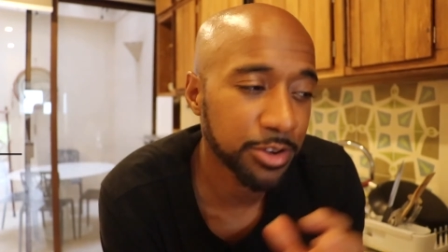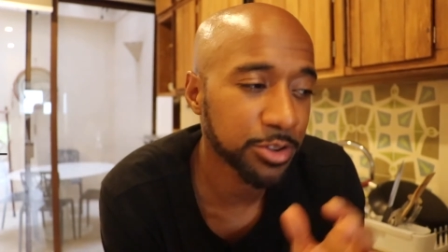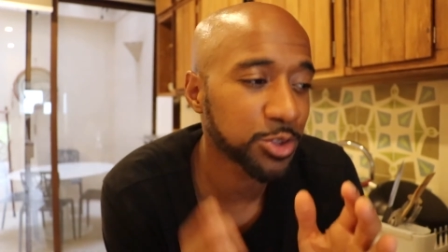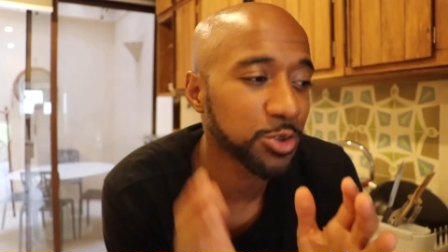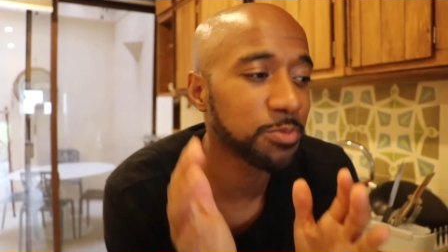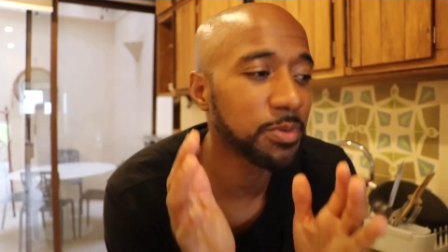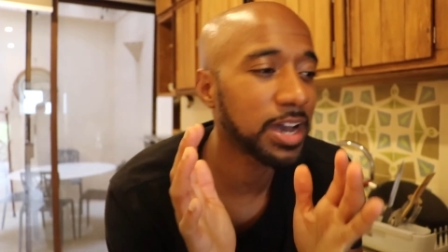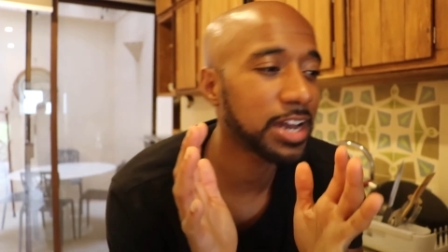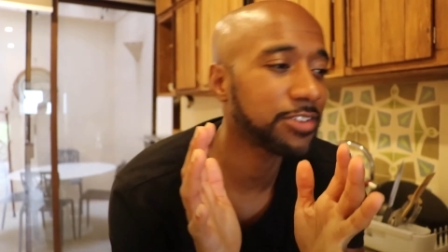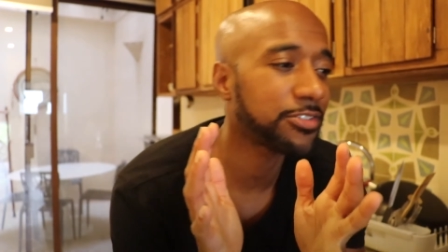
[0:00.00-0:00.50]

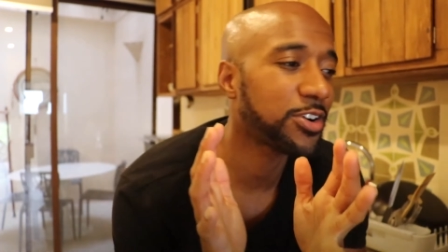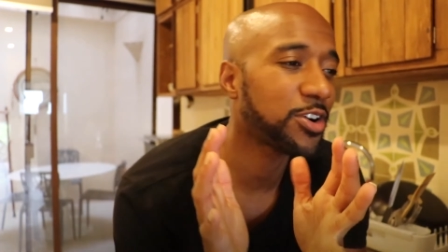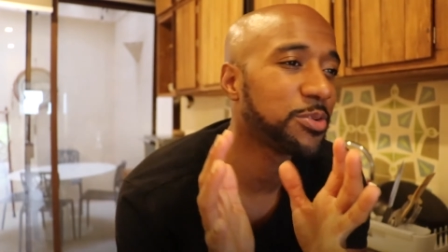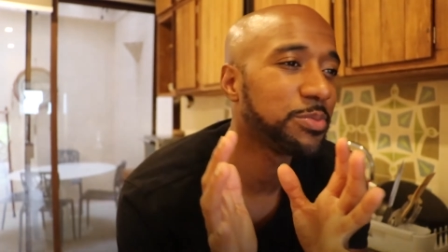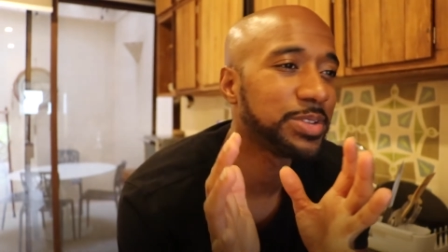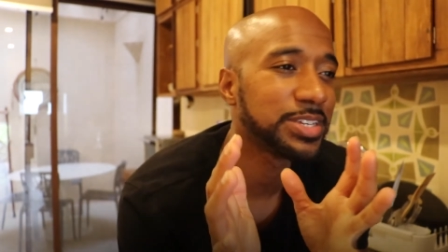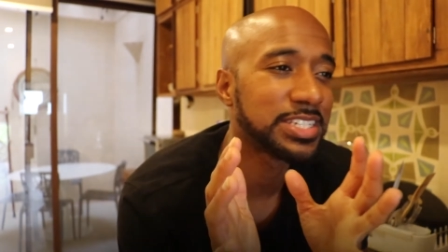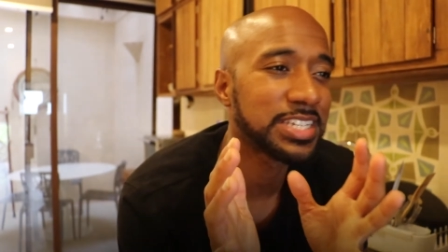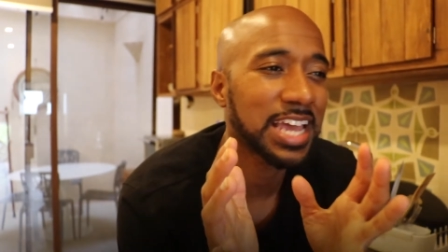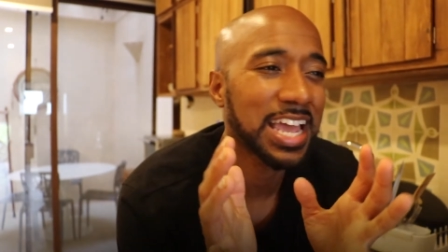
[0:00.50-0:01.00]
you might have heard
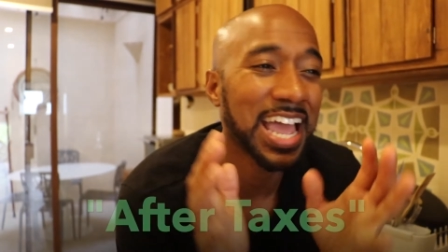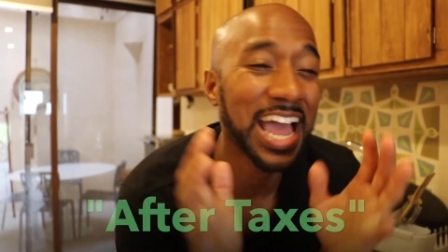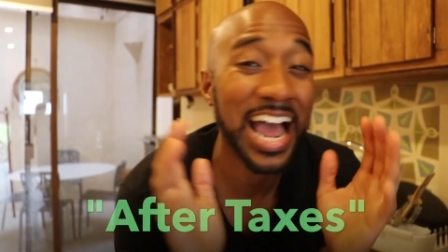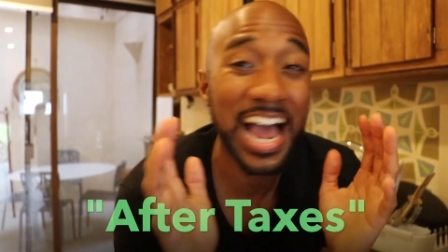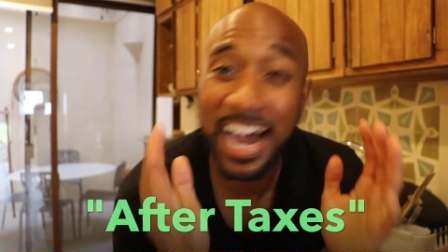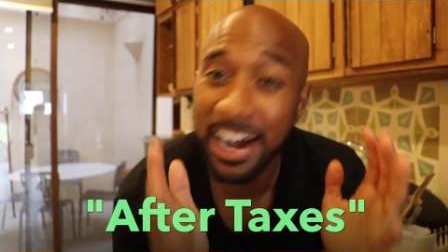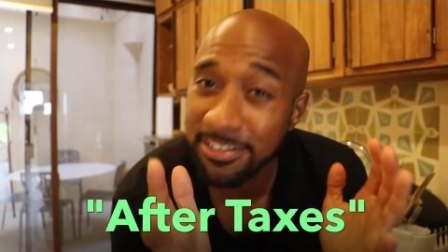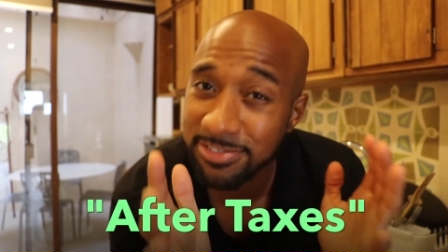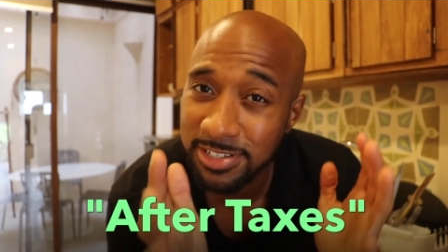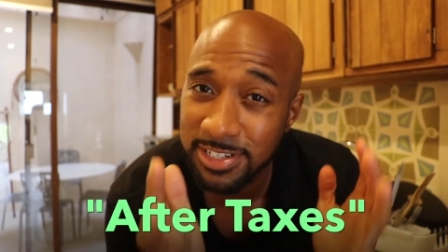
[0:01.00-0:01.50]
me say
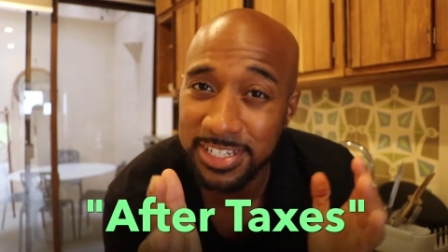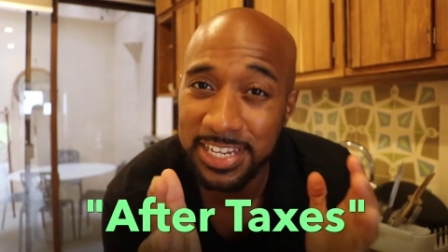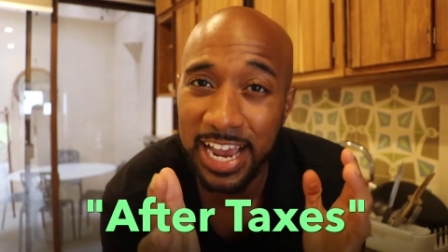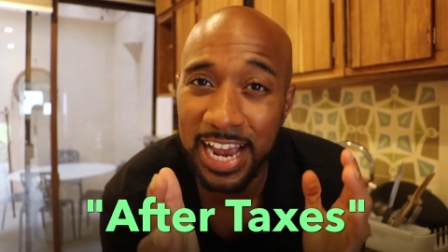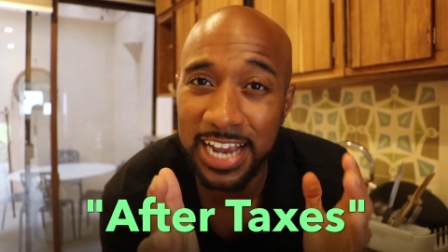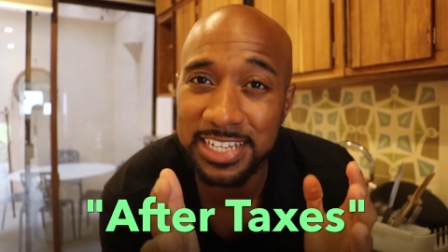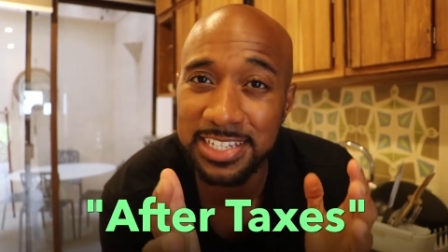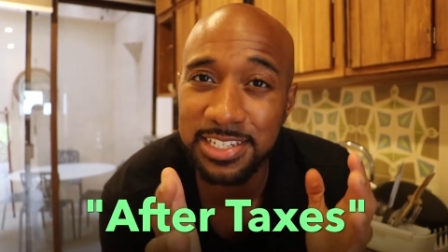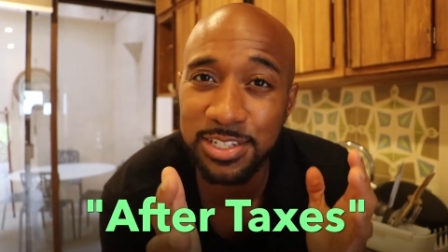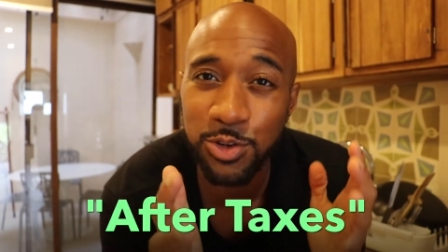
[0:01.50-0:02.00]
after
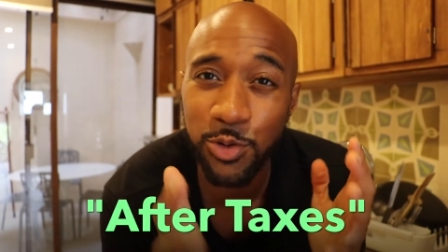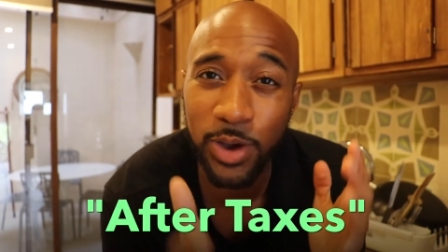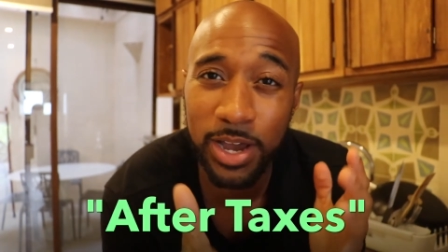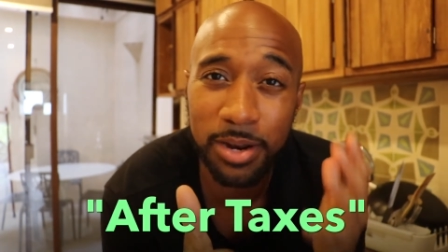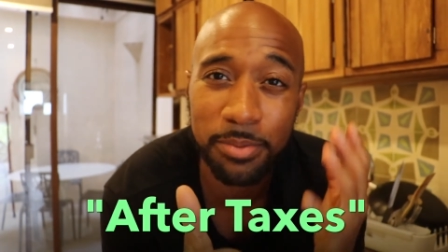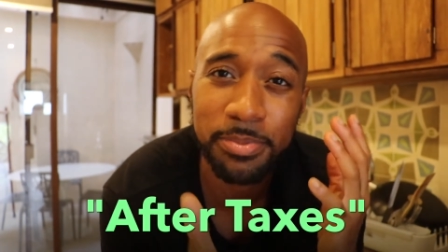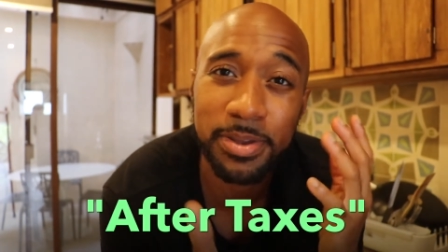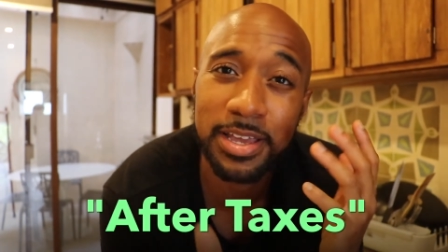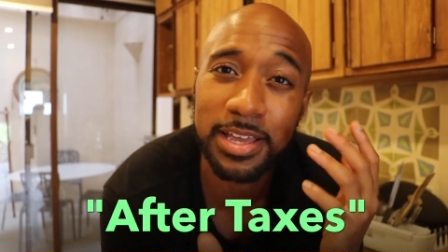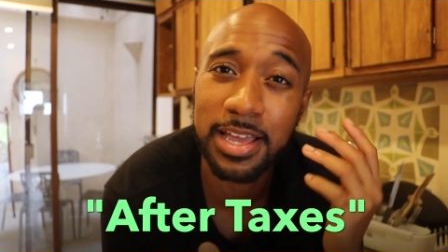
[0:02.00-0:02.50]
taxes quite
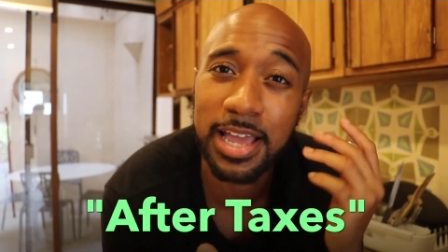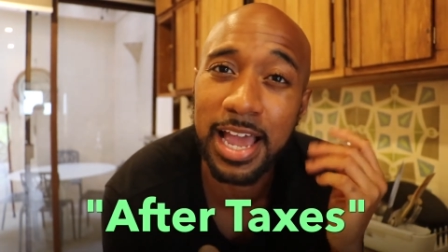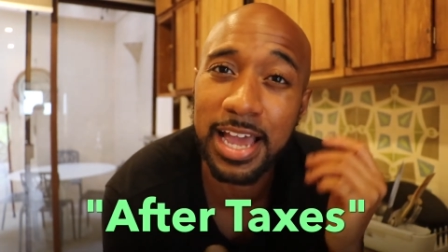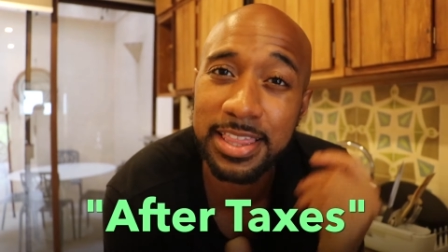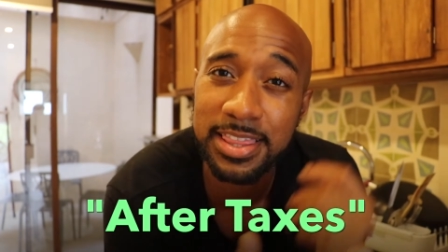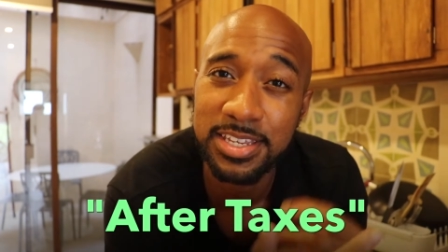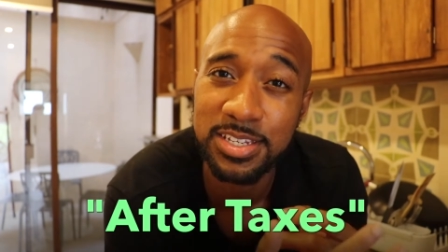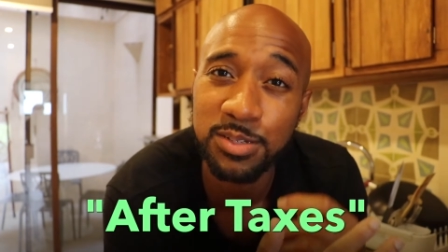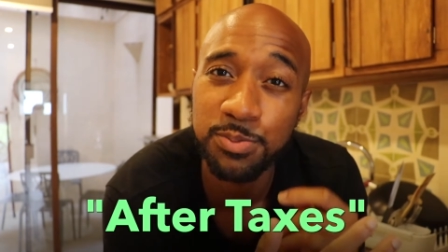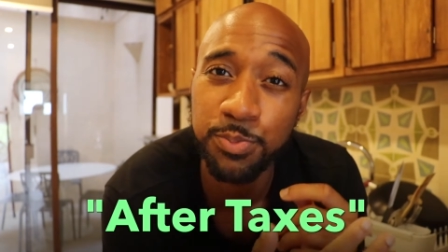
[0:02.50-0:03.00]
a bit
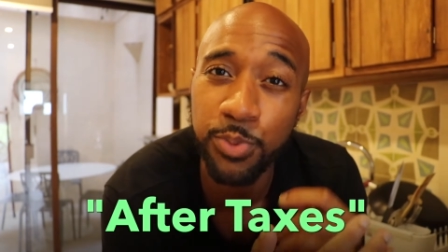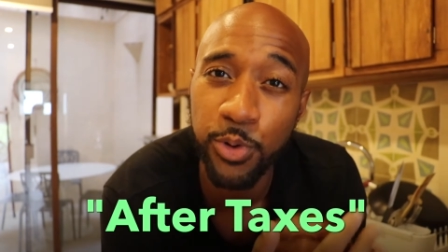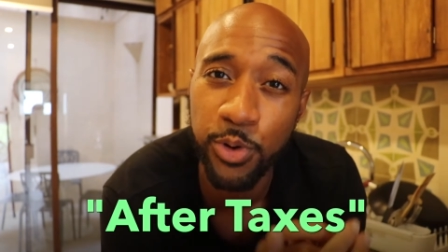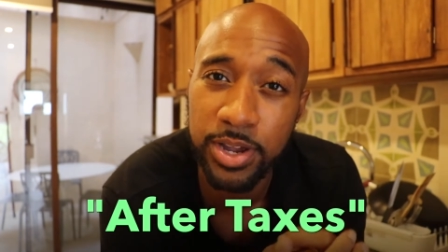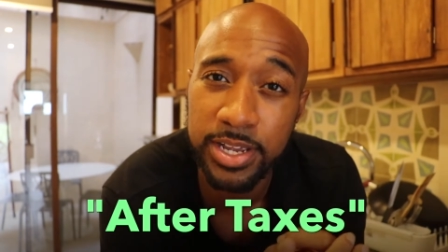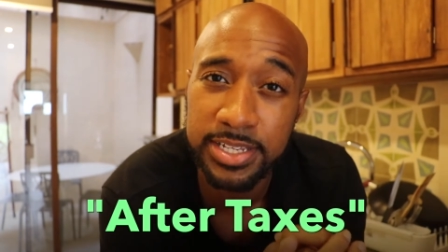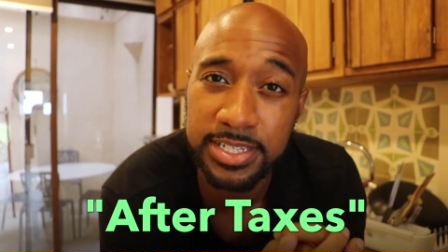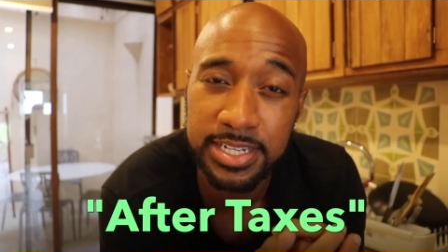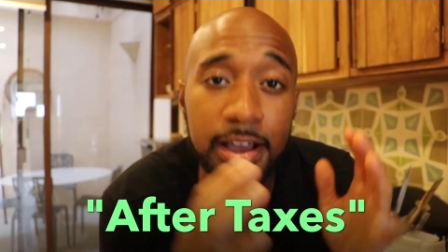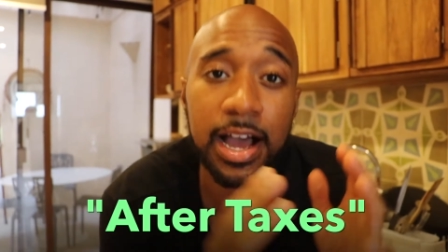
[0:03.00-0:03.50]
at this
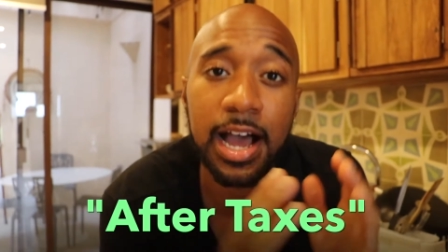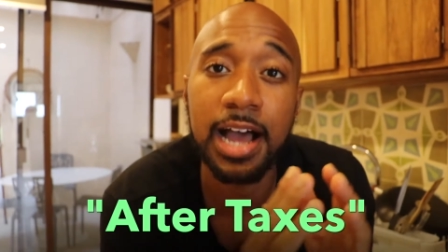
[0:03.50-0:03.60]
point.